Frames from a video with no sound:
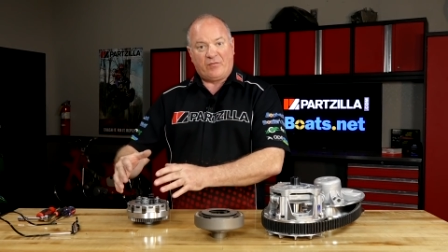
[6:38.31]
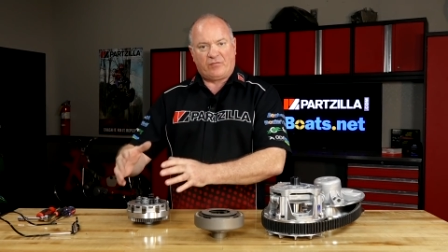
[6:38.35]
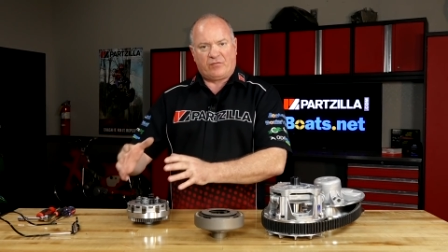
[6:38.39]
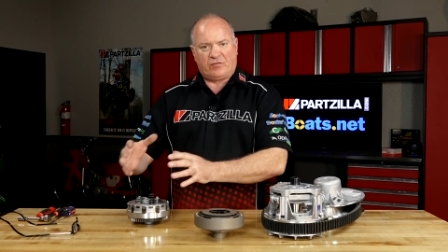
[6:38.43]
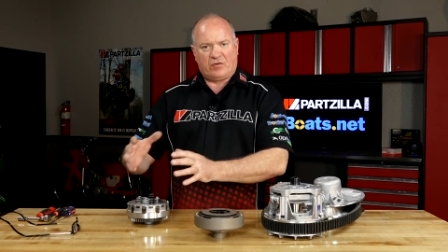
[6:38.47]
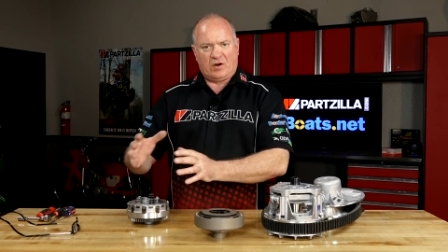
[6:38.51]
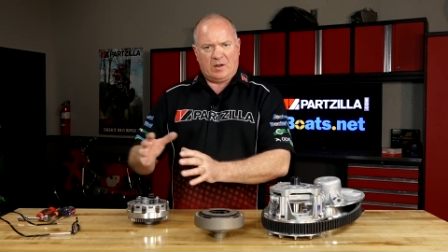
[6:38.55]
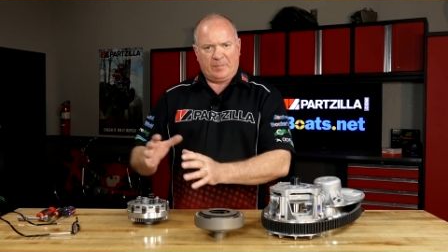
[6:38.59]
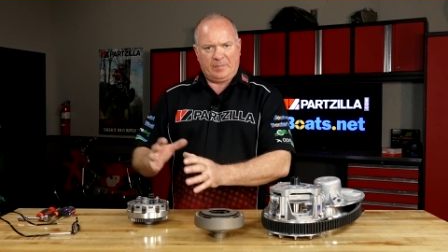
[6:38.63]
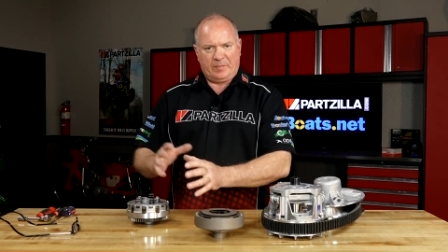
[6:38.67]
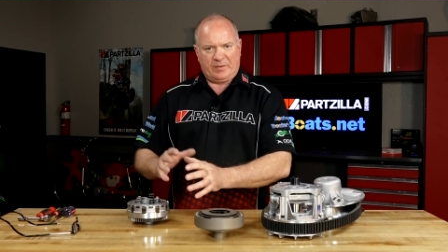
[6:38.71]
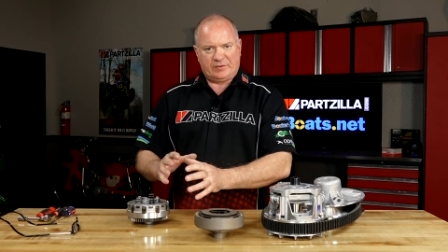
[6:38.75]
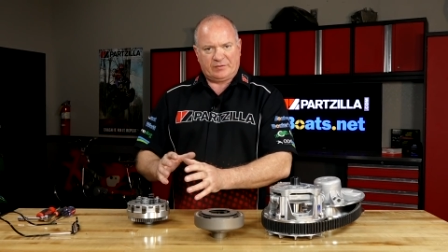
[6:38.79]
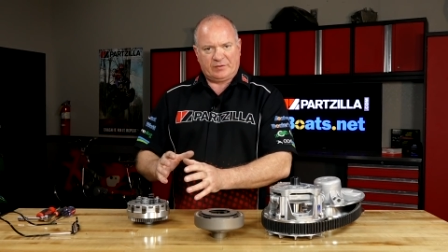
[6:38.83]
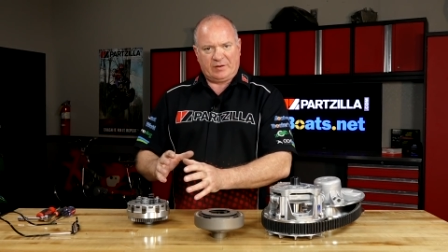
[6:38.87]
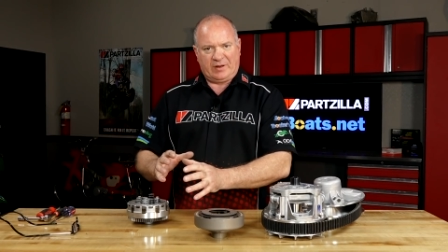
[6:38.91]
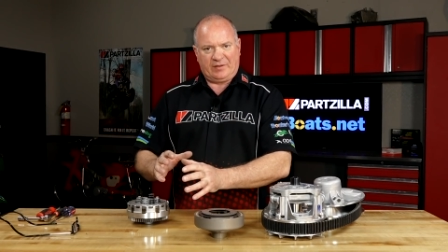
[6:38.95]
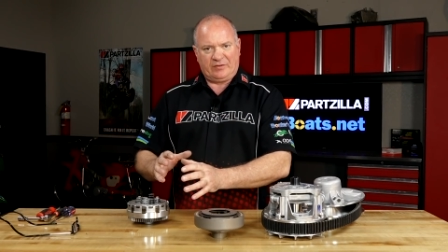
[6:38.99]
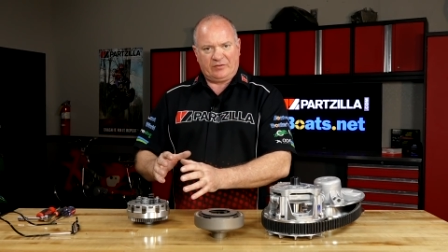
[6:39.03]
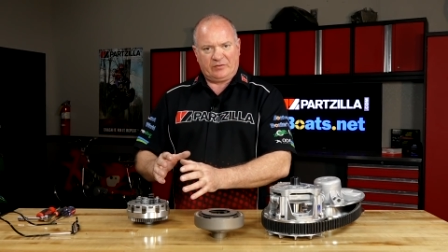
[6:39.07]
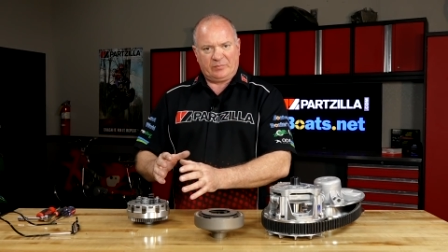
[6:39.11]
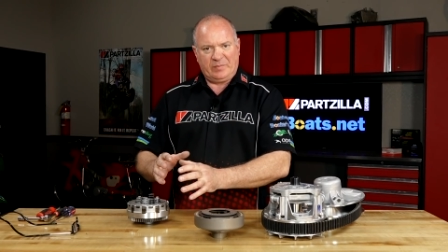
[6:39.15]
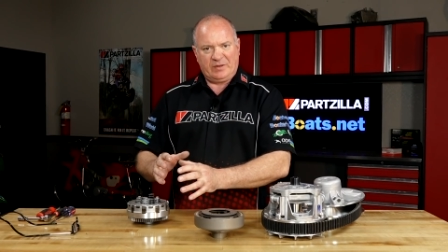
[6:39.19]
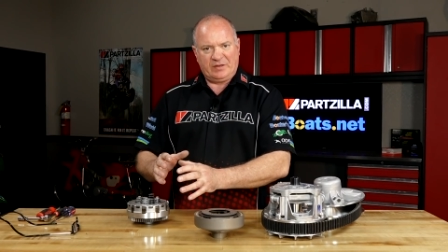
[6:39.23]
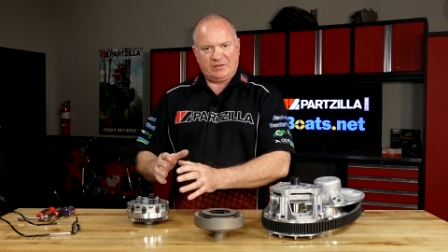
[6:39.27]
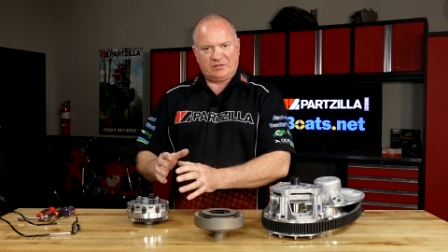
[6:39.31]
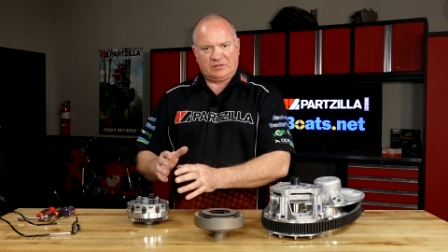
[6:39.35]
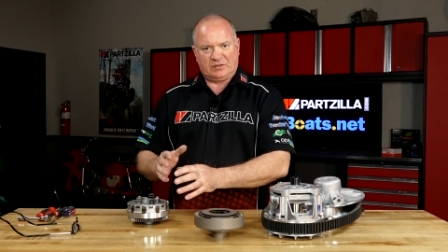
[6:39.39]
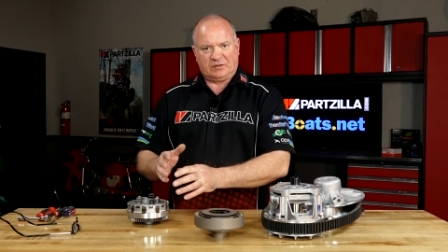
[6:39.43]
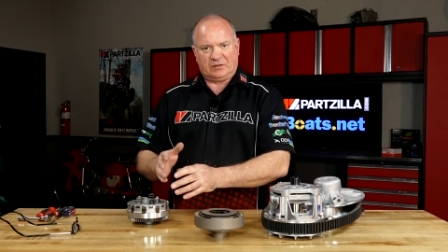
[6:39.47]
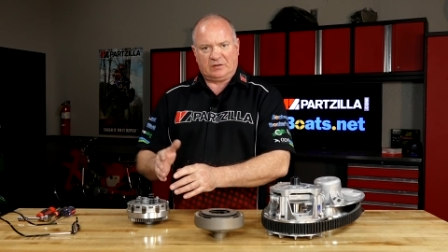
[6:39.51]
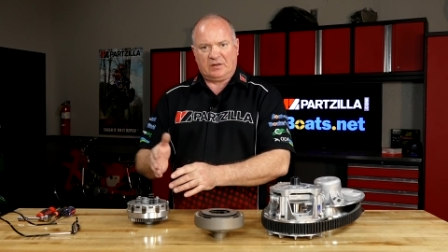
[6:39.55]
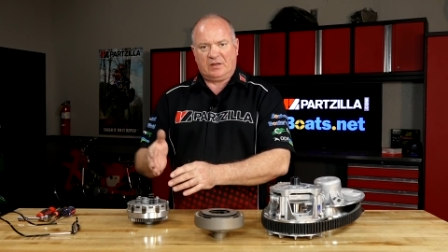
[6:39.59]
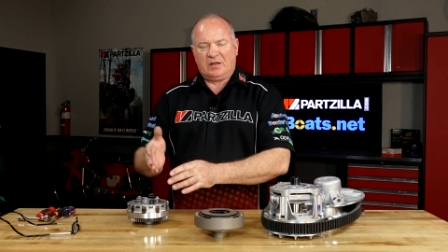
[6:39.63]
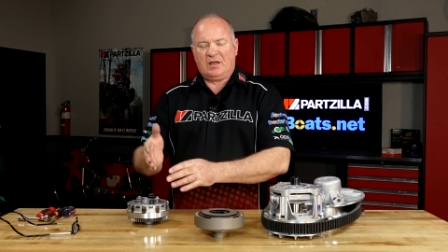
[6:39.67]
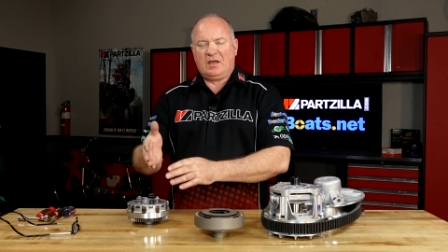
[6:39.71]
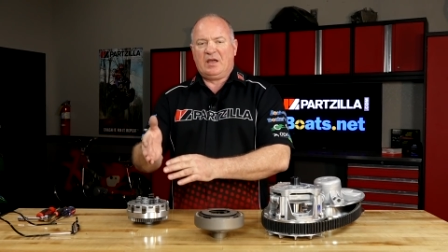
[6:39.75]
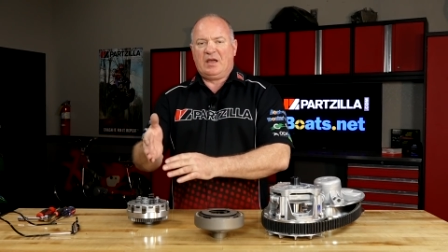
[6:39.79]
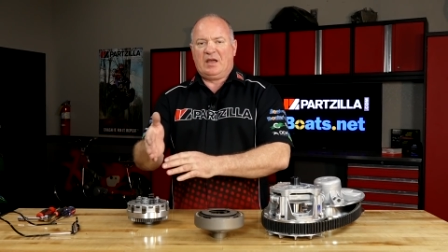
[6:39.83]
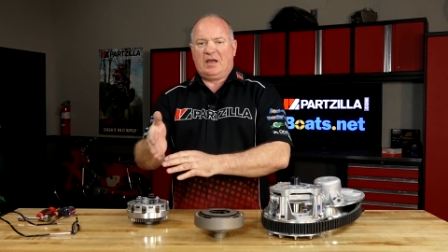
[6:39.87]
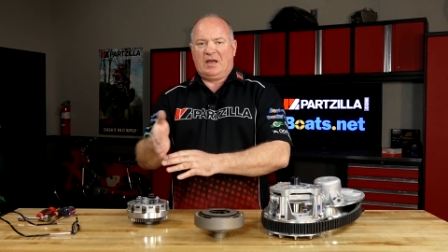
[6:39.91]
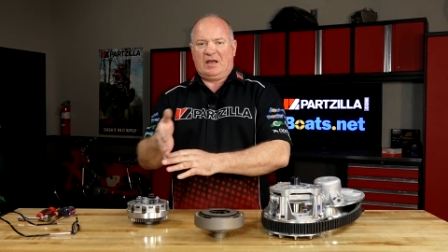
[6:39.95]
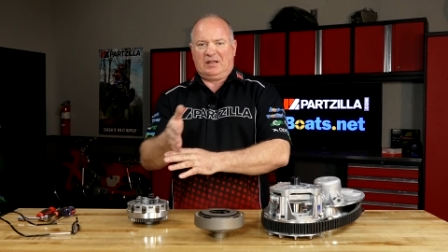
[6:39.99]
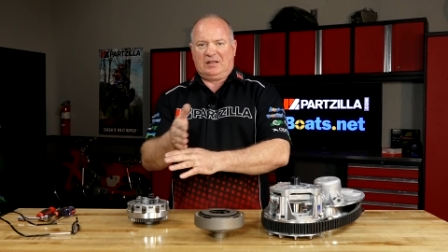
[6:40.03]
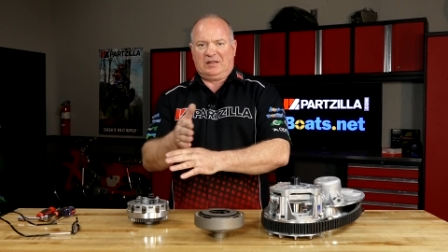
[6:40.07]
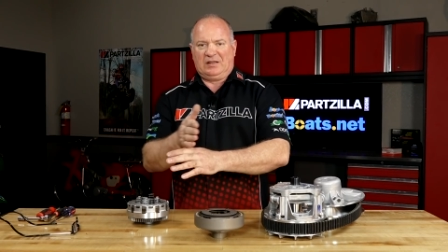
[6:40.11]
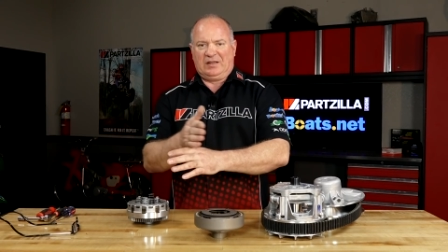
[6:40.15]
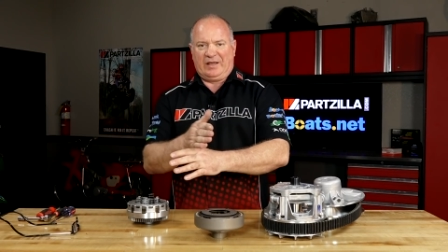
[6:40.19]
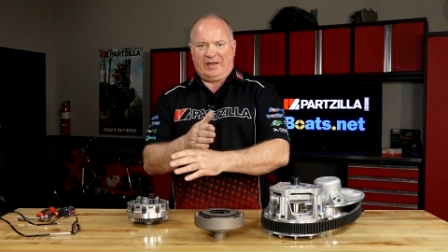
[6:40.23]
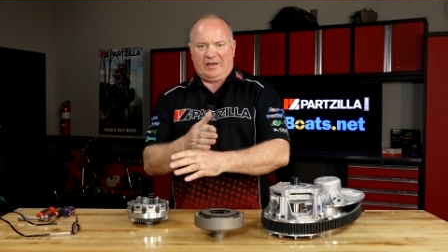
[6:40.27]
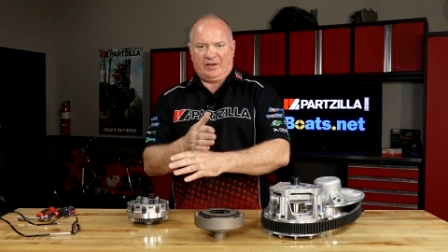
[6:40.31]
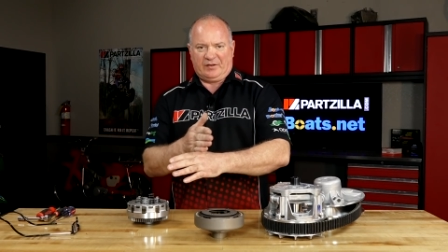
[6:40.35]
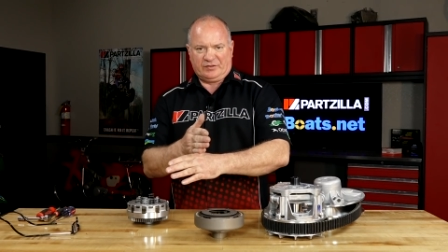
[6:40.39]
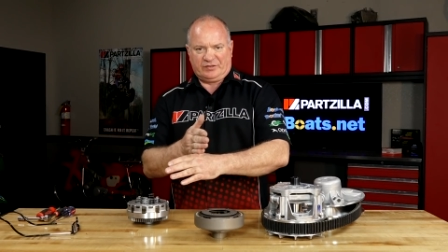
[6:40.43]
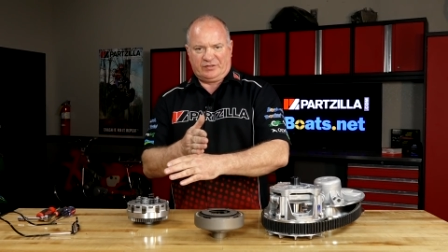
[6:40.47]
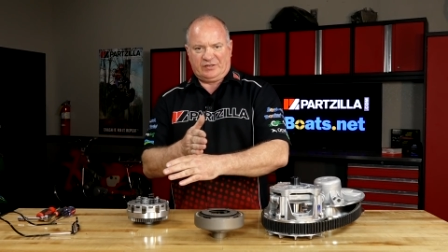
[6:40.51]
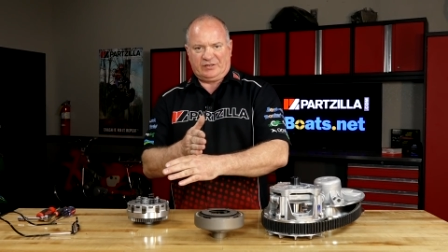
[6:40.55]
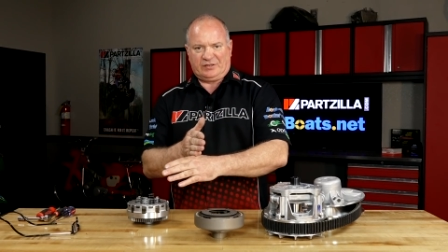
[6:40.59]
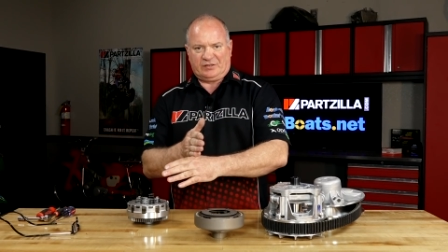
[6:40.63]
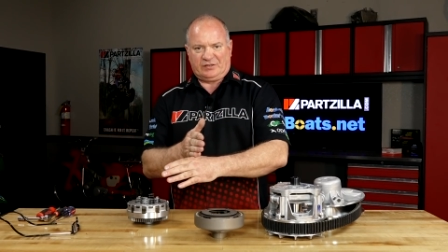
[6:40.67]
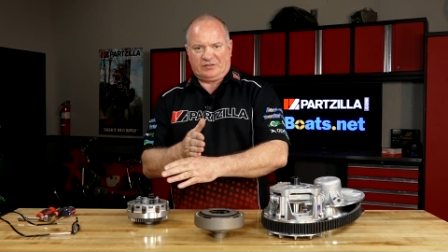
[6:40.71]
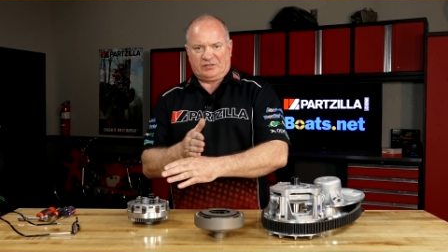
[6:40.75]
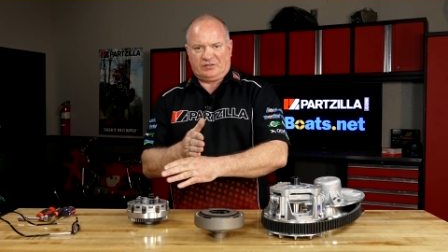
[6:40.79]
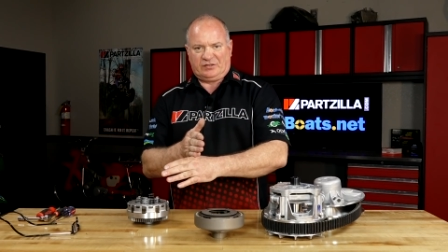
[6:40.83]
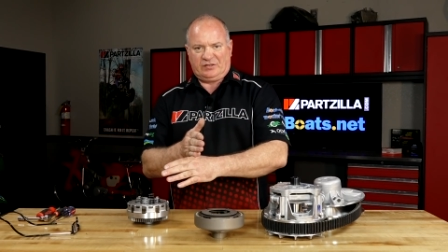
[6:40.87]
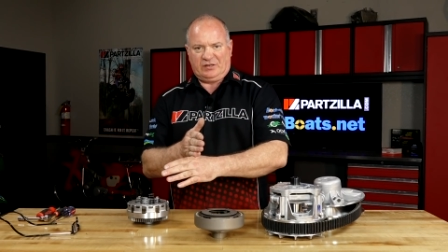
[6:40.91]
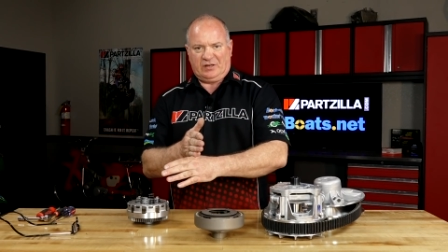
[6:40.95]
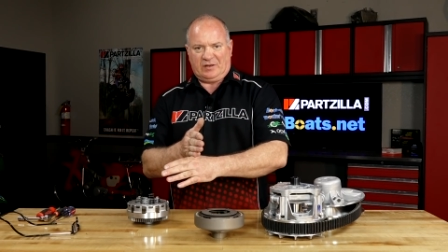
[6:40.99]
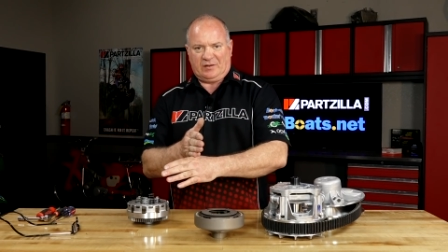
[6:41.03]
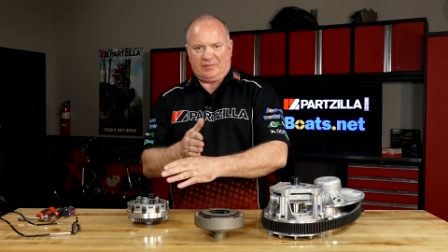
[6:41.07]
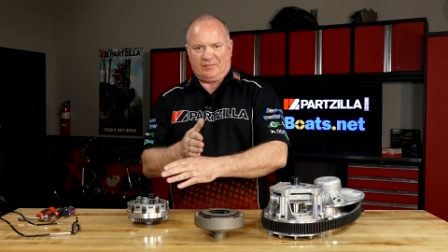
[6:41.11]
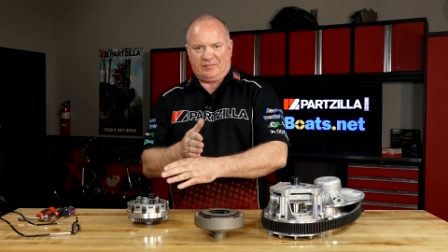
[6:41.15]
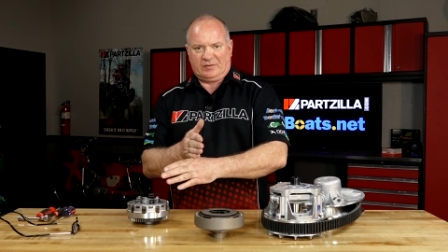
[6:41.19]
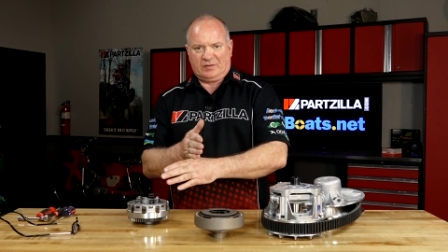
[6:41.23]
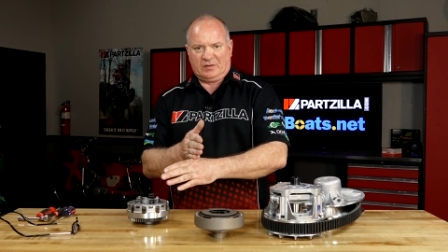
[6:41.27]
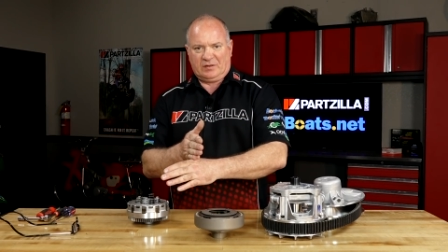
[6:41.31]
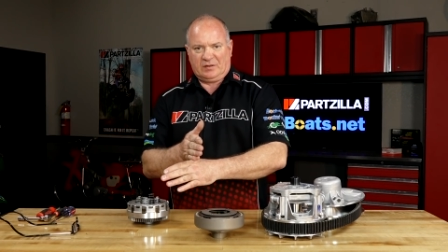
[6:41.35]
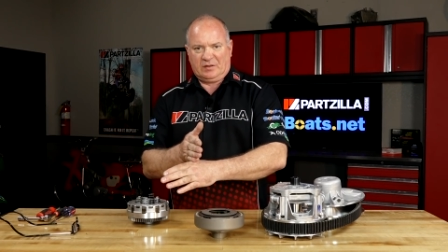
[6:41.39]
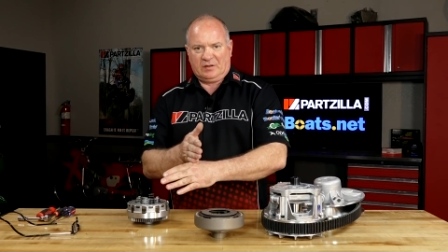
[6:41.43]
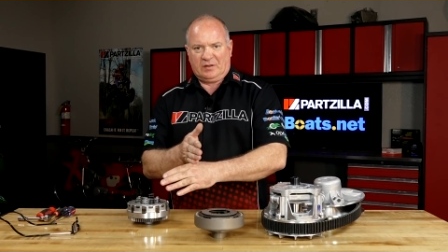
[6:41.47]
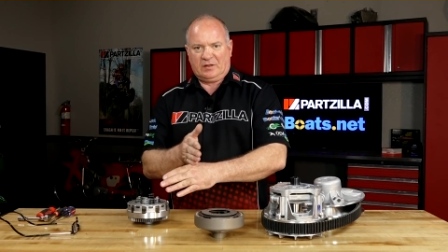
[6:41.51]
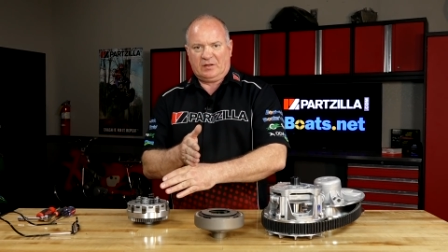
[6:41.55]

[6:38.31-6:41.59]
from the transmission, allows it to shift,